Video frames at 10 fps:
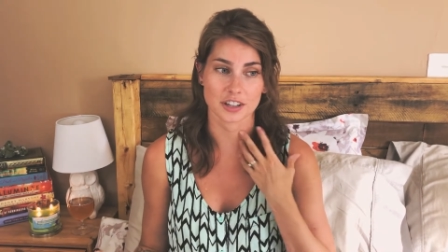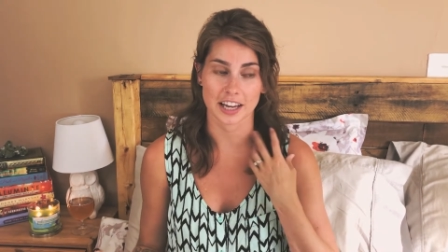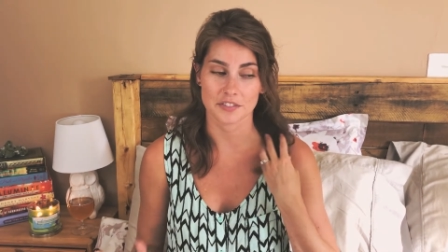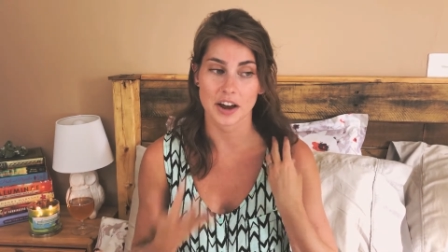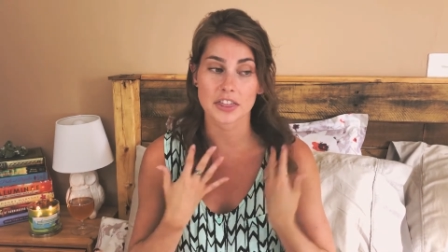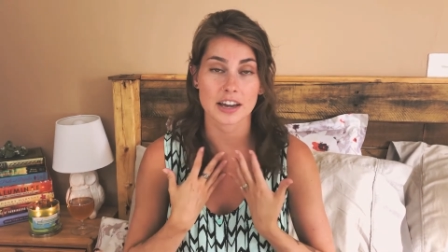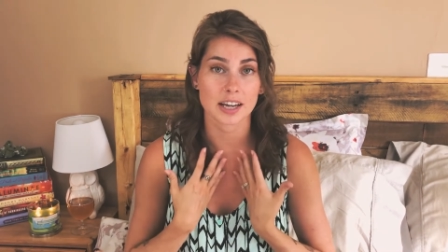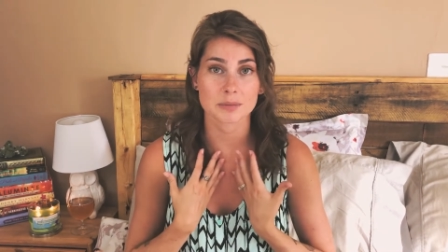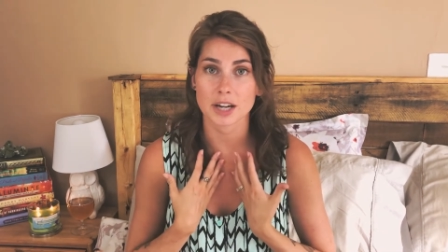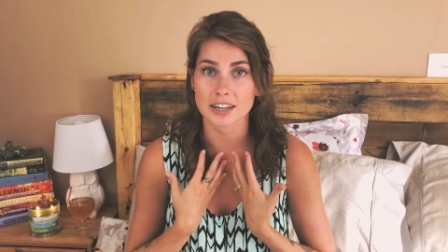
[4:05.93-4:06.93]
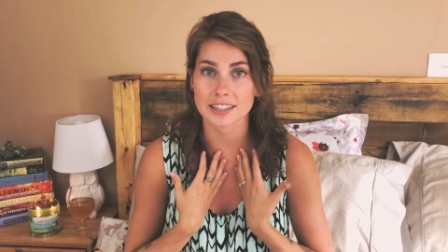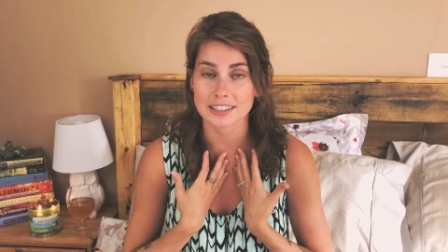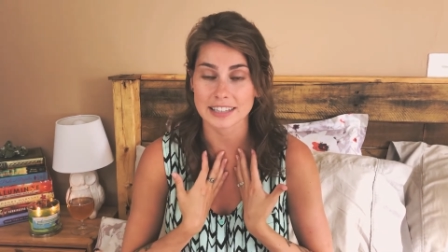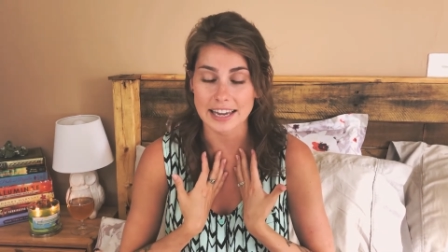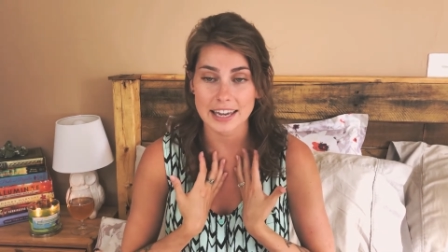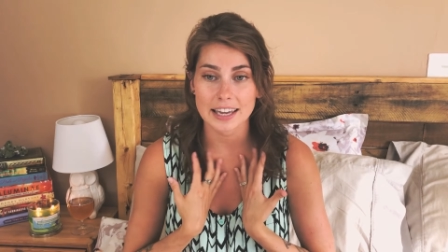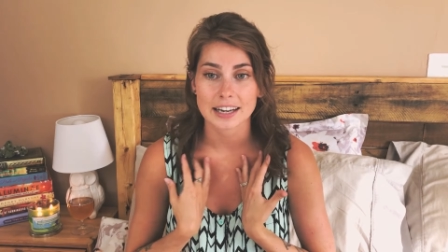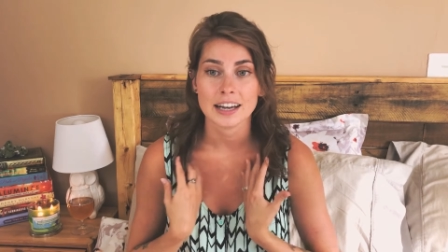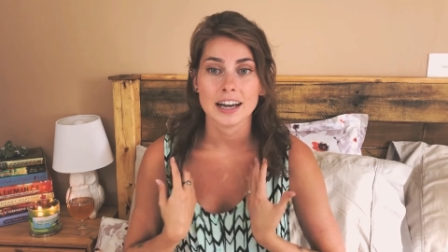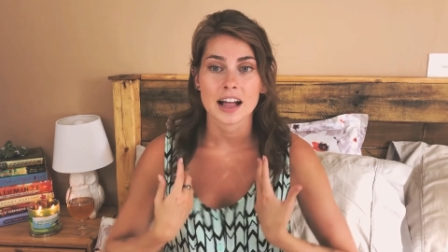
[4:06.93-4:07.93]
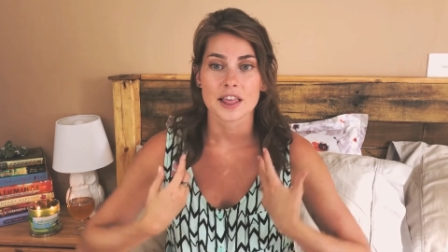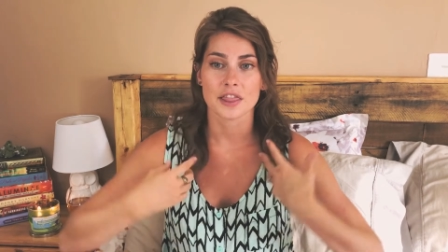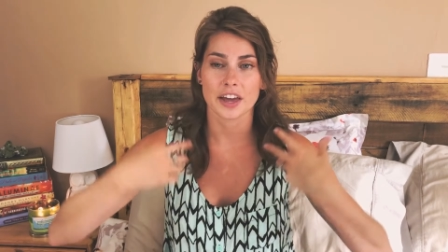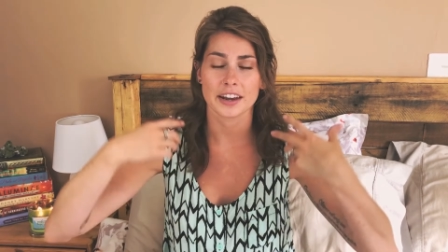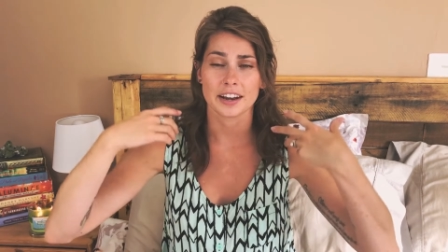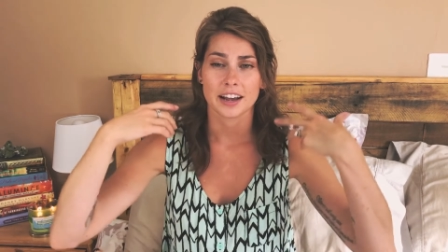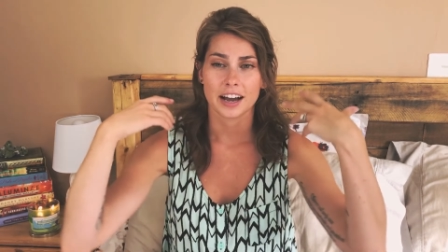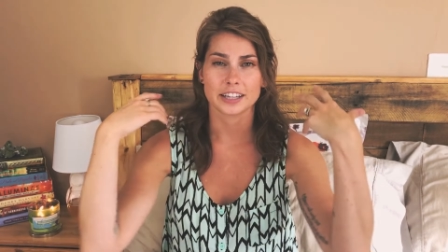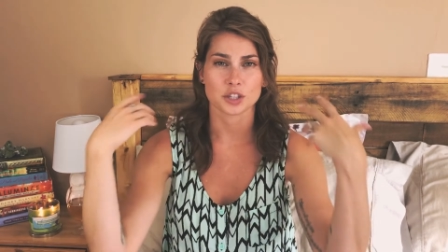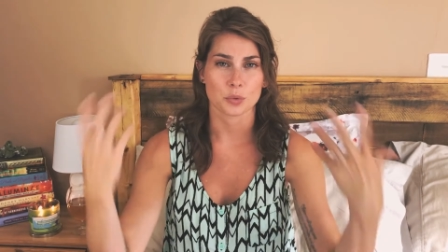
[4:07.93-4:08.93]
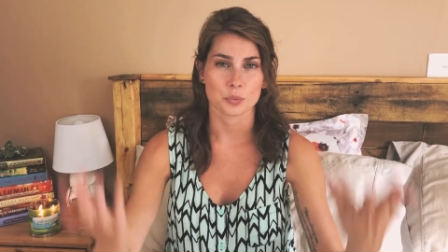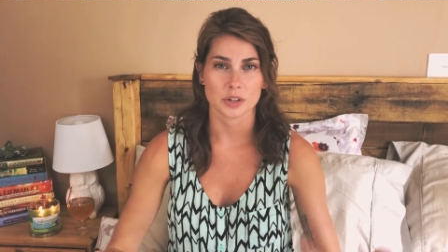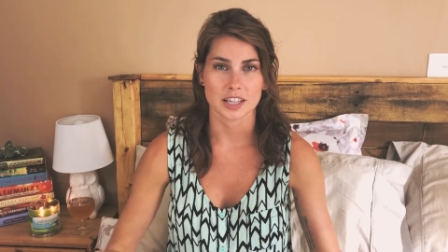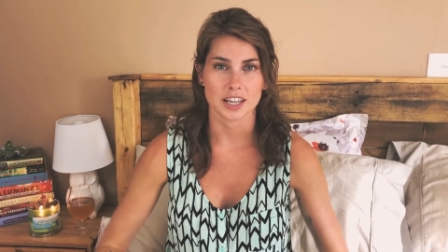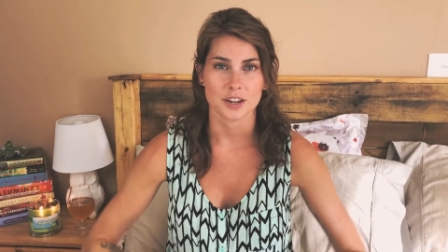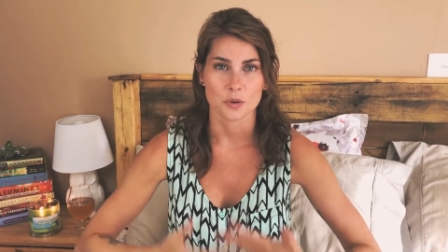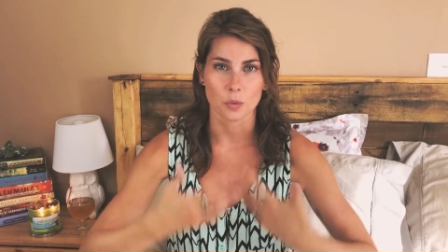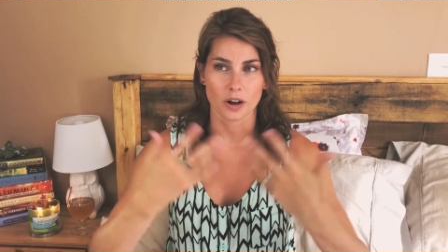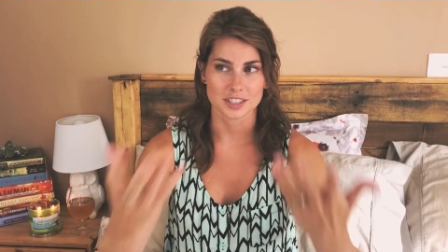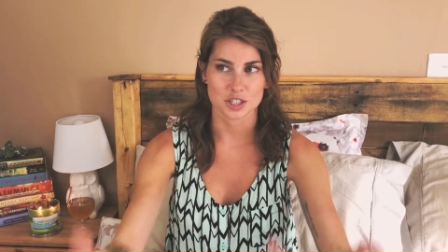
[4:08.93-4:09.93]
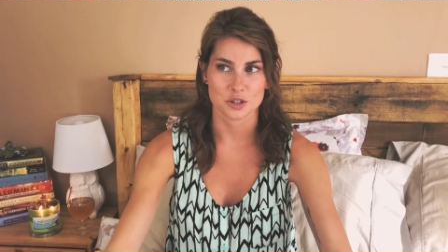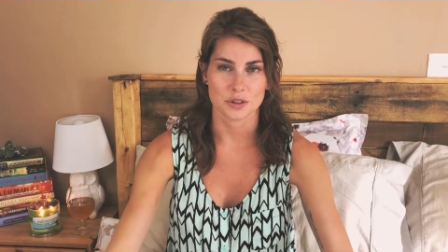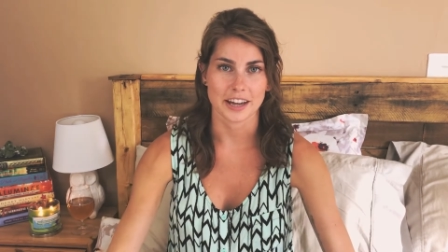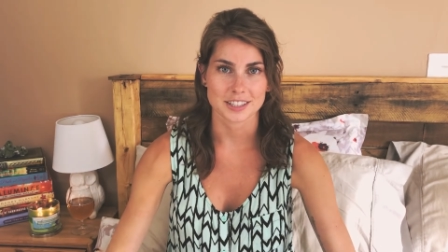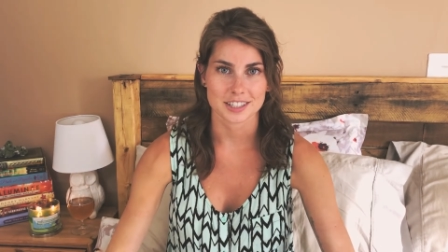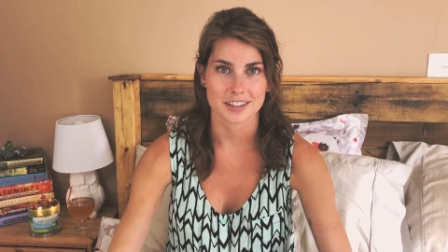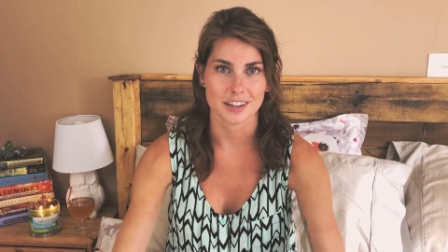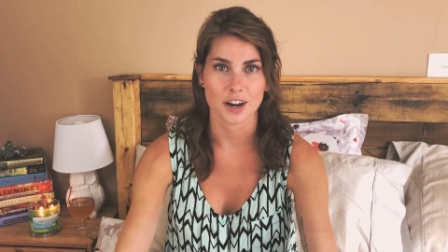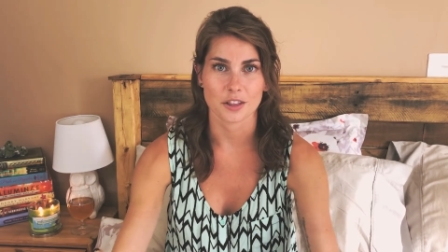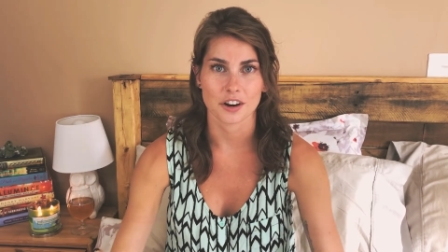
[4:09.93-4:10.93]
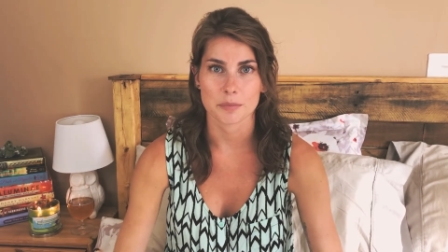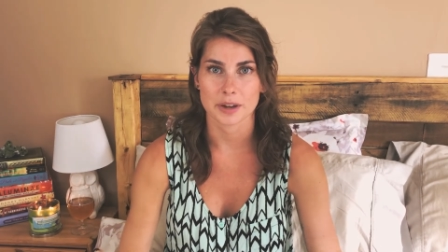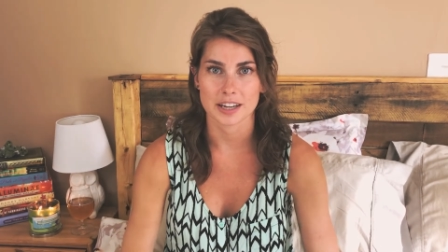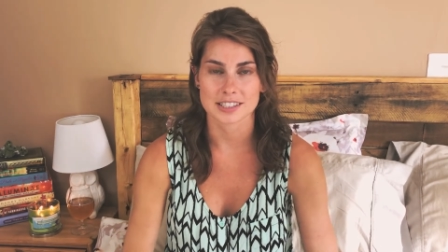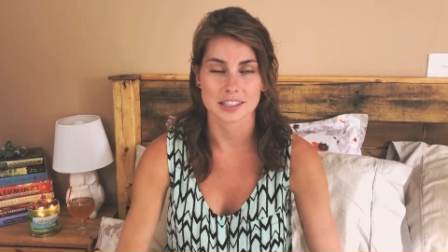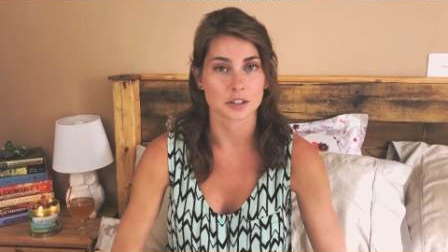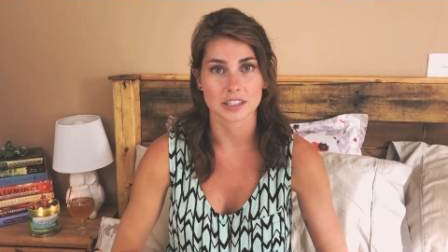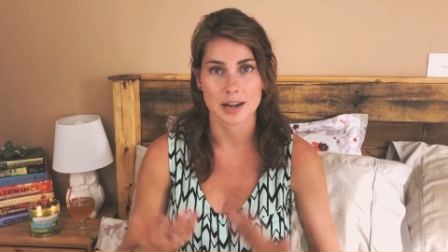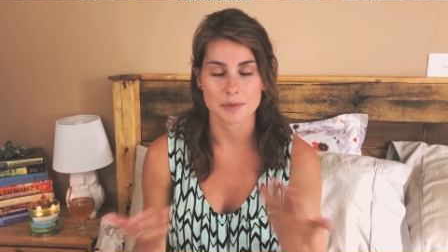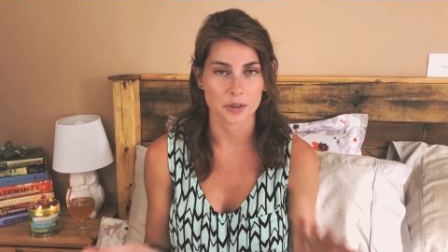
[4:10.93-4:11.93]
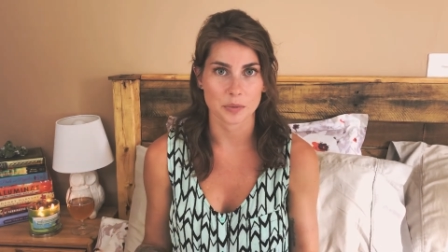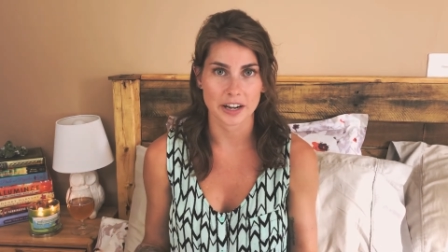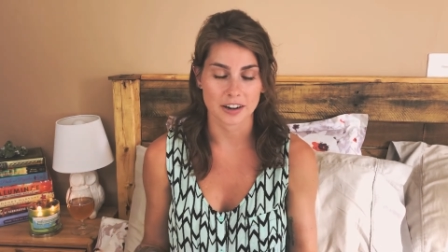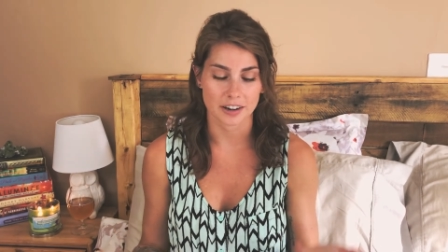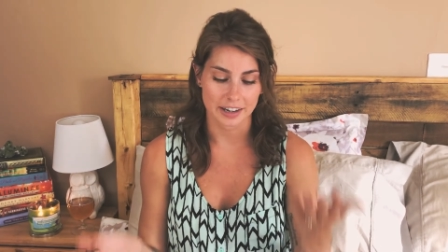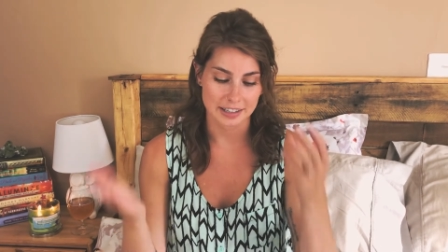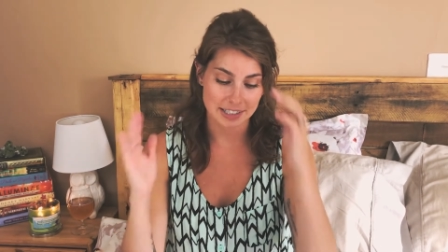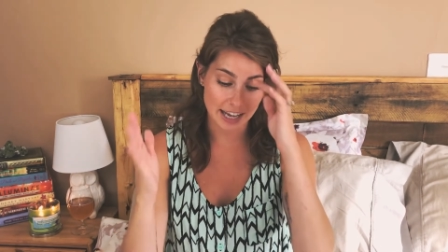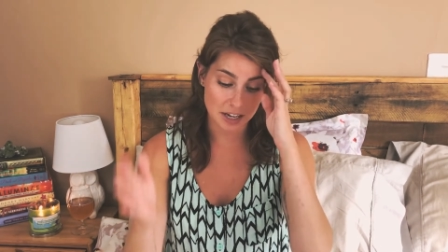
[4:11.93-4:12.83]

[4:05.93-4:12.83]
Like, if I think I'm not gonna like it, then I don't really want to do that to the author, because clearly I'm not the right audience.